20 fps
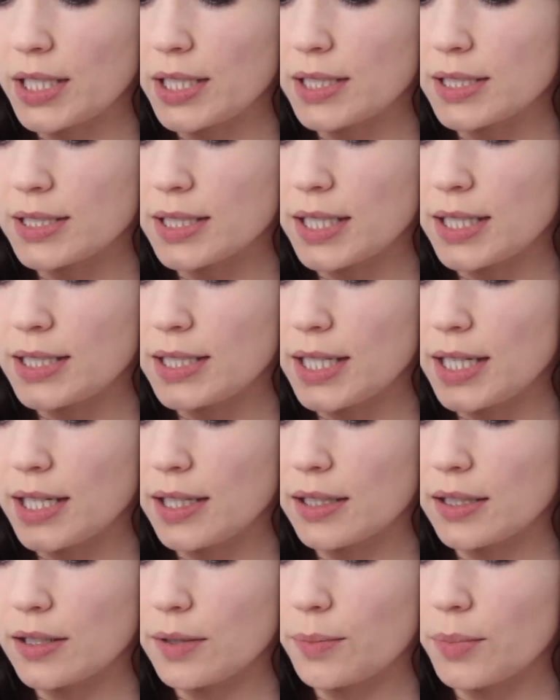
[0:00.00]
is I
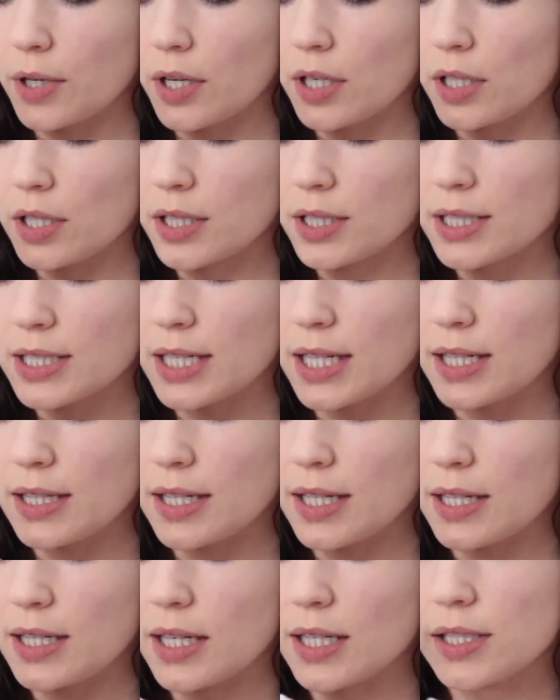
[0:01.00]
take the product and
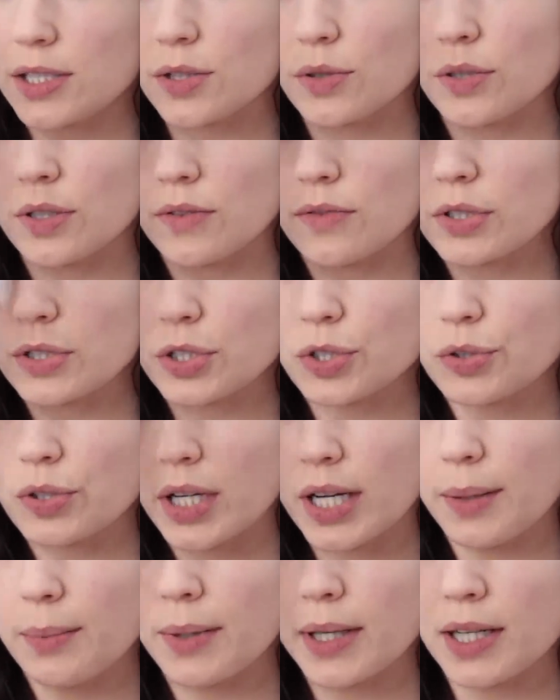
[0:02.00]
then I sort of
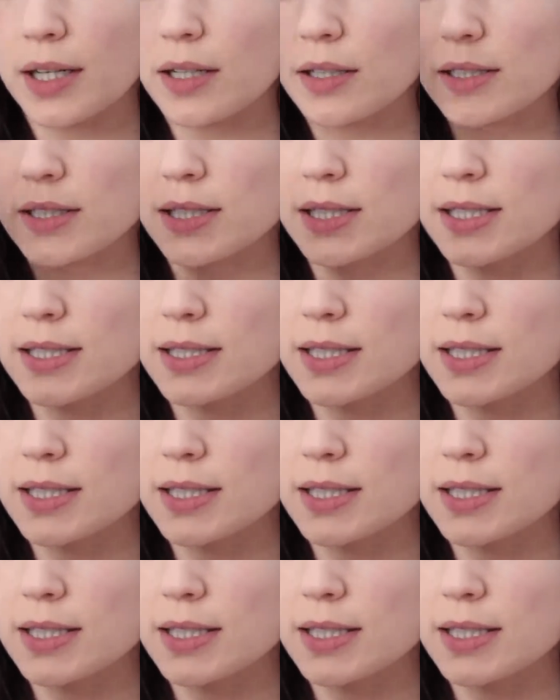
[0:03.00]
scrape it onto the